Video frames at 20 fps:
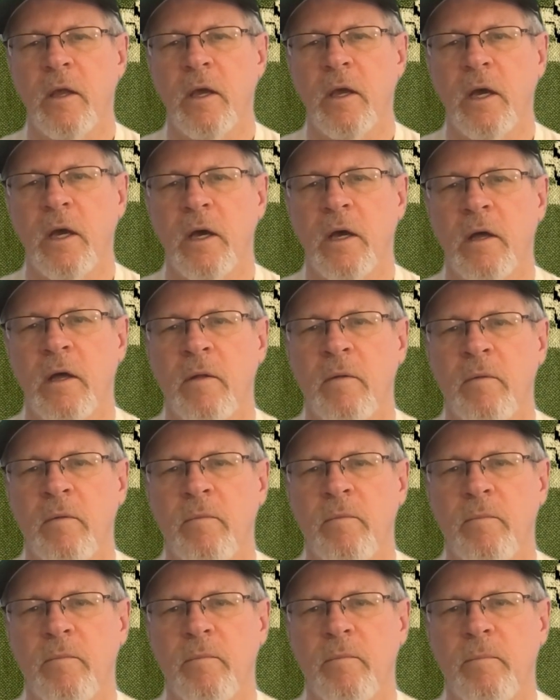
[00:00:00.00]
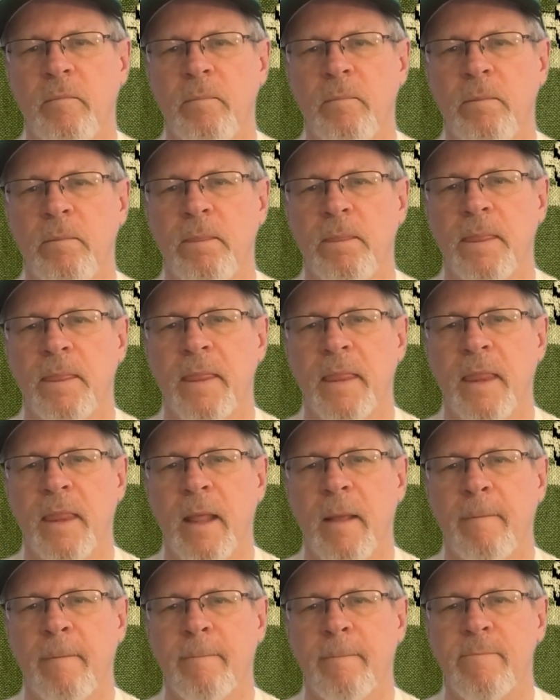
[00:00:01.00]
And
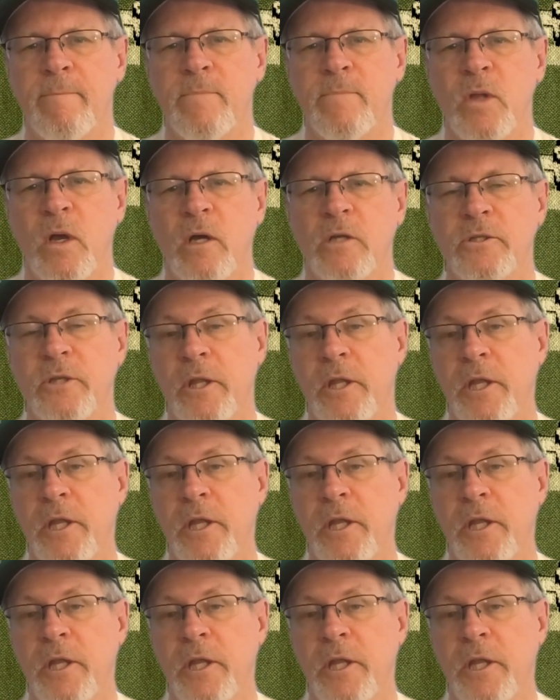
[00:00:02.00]
also